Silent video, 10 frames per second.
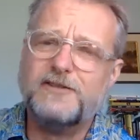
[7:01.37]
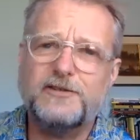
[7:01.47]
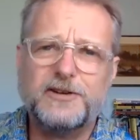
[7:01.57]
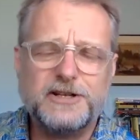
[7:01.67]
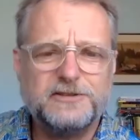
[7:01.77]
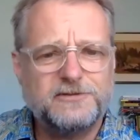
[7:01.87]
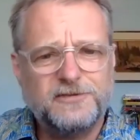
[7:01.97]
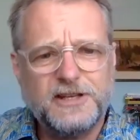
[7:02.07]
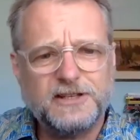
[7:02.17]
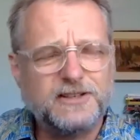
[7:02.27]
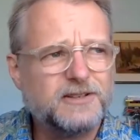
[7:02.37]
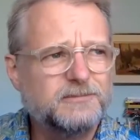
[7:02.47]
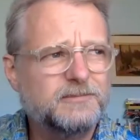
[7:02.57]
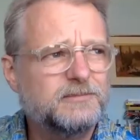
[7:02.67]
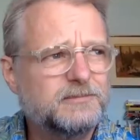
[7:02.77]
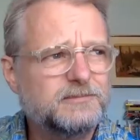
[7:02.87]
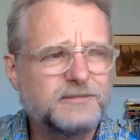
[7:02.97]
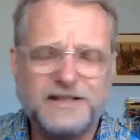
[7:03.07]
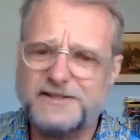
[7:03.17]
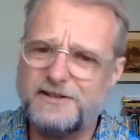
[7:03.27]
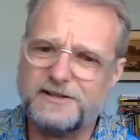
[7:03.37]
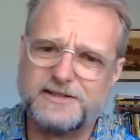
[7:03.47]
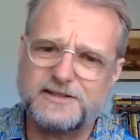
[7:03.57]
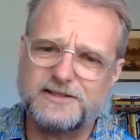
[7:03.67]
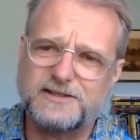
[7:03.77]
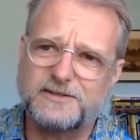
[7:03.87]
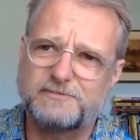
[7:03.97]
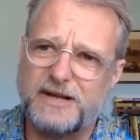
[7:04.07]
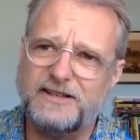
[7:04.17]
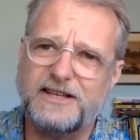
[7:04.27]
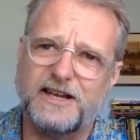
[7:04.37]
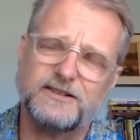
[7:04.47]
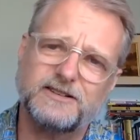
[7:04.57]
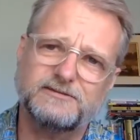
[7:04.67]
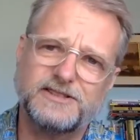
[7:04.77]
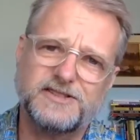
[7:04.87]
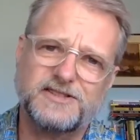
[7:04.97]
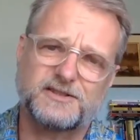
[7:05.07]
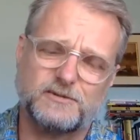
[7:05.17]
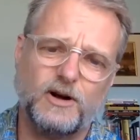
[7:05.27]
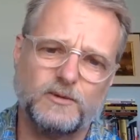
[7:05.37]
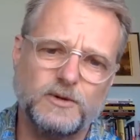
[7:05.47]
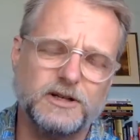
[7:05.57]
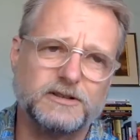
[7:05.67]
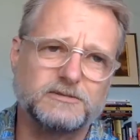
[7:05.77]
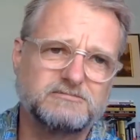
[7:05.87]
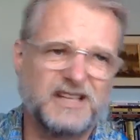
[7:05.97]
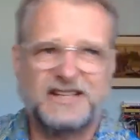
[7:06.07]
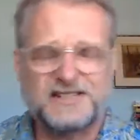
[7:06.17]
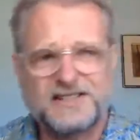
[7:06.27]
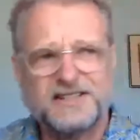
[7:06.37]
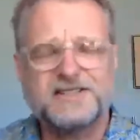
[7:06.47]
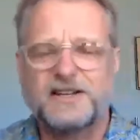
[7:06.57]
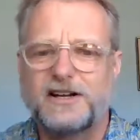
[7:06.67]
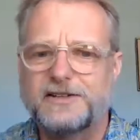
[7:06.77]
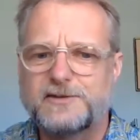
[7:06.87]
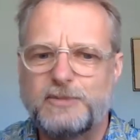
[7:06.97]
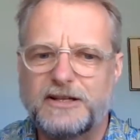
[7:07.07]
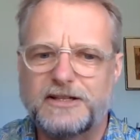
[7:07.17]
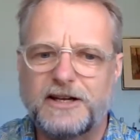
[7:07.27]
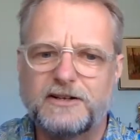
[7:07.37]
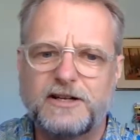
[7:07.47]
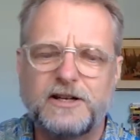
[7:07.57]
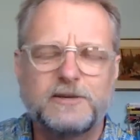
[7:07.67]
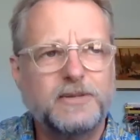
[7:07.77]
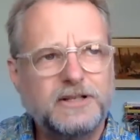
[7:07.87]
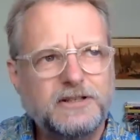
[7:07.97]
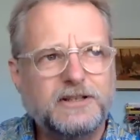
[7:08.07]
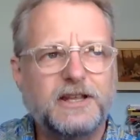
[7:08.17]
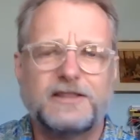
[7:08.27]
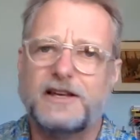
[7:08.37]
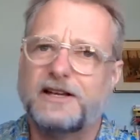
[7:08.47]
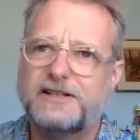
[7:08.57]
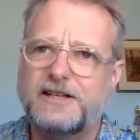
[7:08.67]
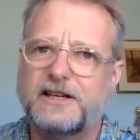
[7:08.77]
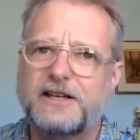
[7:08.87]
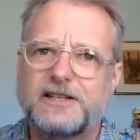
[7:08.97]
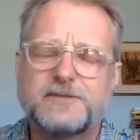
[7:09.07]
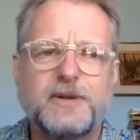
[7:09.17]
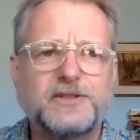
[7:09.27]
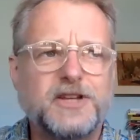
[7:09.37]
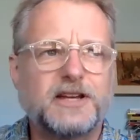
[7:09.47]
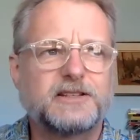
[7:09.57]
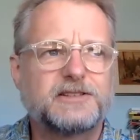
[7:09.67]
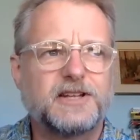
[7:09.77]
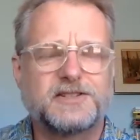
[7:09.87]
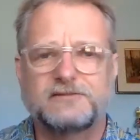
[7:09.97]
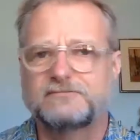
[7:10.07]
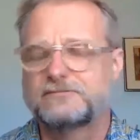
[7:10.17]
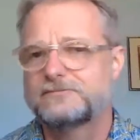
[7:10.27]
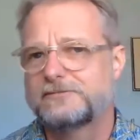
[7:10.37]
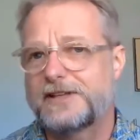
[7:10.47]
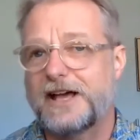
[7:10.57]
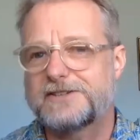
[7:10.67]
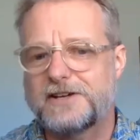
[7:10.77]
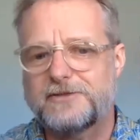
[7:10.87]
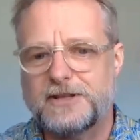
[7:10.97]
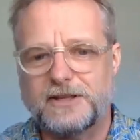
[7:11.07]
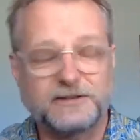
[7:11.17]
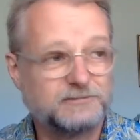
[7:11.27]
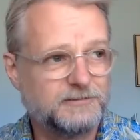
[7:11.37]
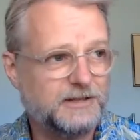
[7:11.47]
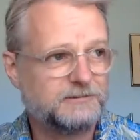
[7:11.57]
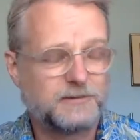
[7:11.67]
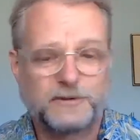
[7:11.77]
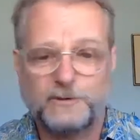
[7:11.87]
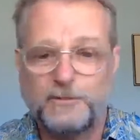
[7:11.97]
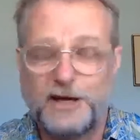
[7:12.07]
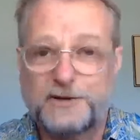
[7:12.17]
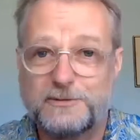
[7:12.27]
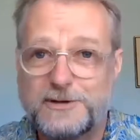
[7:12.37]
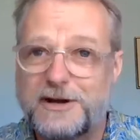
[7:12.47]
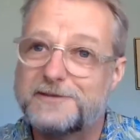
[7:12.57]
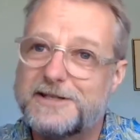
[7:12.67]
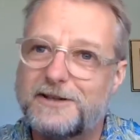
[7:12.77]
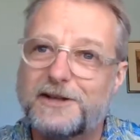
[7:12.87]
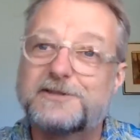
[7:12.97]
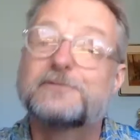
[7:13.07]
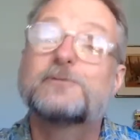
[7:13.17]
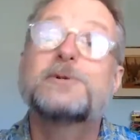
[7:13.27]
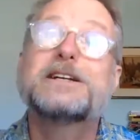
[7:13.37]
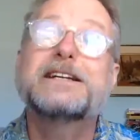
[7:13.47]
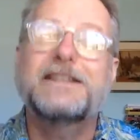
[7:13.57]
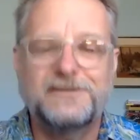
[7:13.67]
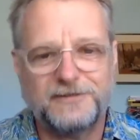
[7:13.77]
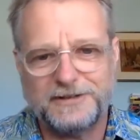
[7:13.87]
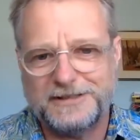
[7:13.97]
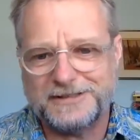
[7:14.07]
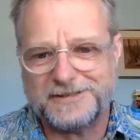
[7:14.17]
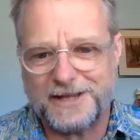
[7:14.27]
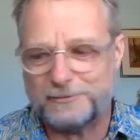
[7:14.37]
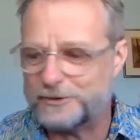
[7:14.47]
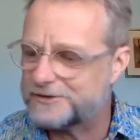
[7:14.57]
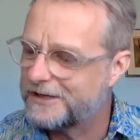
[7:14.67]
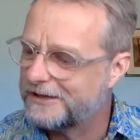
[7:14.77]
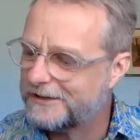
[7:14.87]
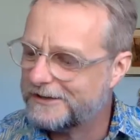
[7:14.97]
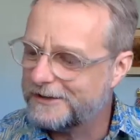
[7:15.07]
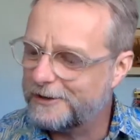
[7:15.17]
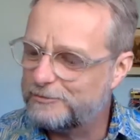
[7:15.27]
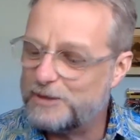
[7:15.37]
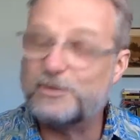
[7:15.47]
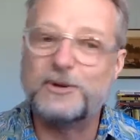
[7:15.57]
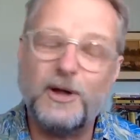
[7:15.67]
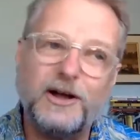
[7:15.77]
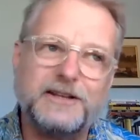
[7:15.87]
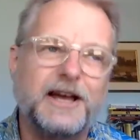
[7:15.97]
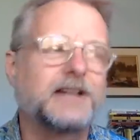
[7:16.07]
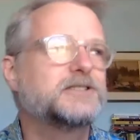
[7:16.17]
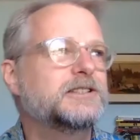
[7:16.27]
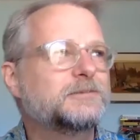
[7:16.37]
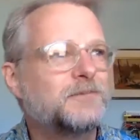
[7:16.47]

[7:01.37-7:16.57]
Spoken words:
a very good fiend. That's not a spelling error, it's just the wrong word. I guess it is a kind of spelling error, but you get the idea. Spell check doesn't catch everything. And through my career, I've seen lots of really funny examples of people not catching